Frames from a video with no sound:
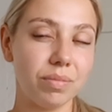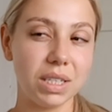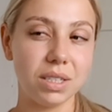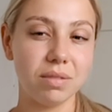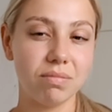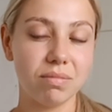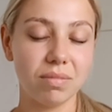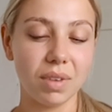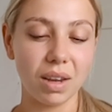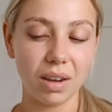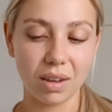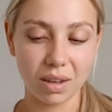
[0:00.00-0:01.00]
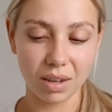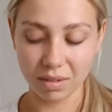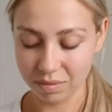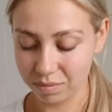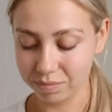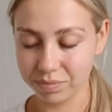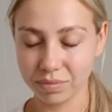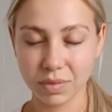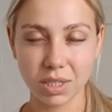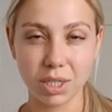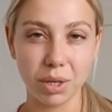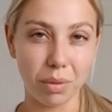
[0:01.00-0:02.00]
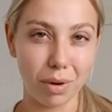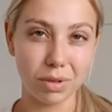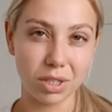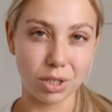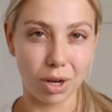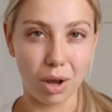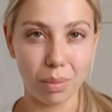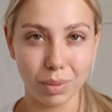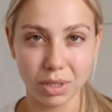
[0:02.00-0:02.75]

be like too at the top